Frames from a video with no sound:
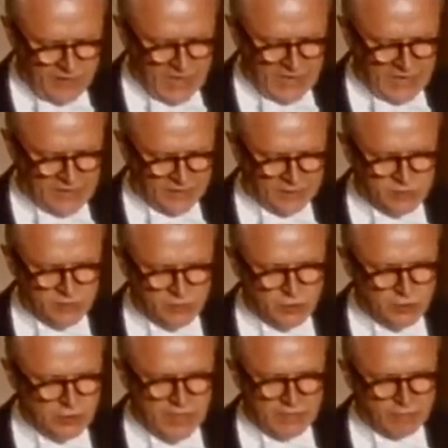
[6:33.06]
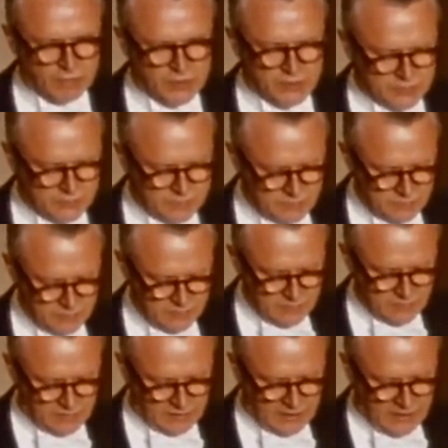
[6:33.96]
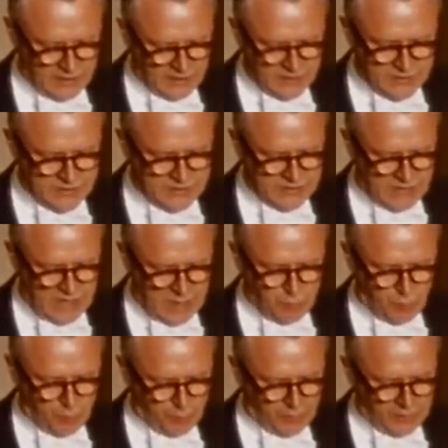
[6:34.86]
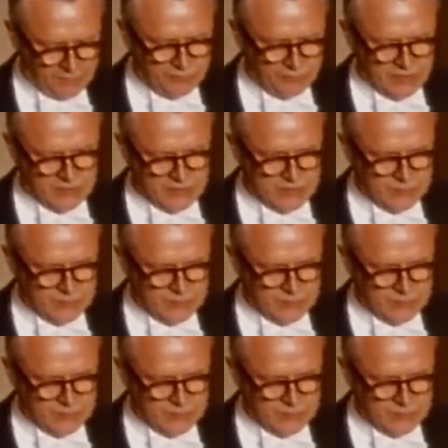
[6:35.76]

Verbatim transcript: valid and generous and inescapable if the